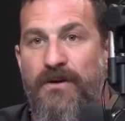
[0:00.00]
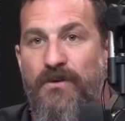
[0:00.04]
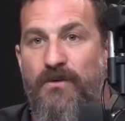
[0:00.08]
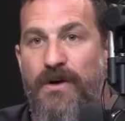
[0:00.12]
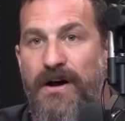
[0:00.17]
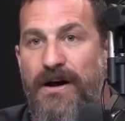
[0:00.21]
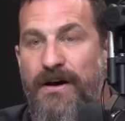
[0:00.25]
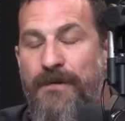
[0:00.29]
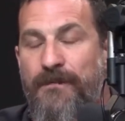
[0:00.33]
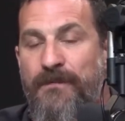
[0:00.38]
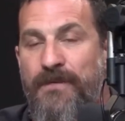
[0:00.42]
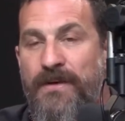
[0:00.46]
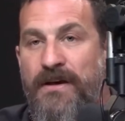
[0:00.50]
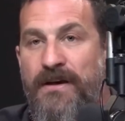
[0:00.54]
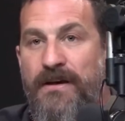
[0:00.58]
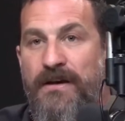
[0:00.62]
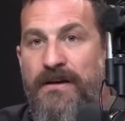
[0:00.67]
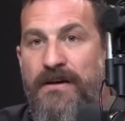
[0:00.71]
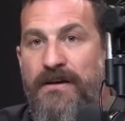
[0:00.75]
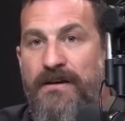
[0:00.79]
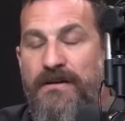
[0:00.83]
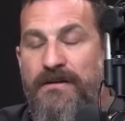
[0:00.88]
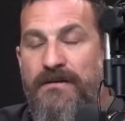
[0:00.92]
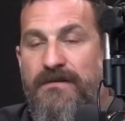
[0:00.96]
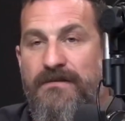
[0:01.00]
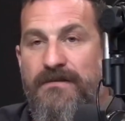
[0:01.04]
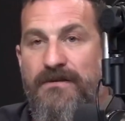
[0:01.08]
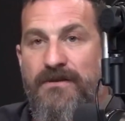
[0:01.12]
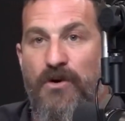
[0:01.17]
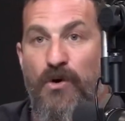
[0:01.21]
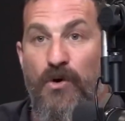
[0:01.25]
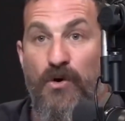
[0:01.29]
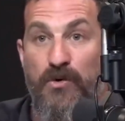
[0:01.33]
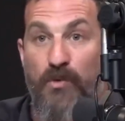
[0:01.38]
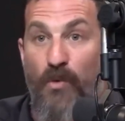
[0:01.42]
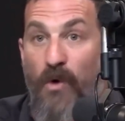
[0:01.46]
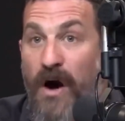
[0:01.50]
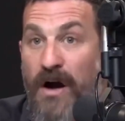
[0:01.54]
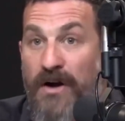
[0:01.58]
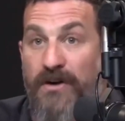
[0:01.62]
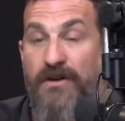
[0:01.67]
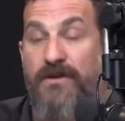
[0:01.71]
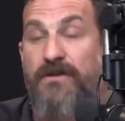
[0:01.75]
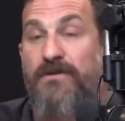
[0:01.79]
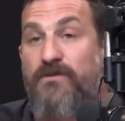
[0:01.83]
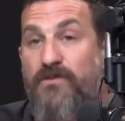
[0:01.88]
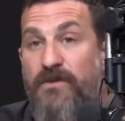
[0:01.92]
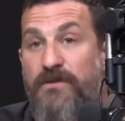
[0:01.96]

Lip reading: Well, cold water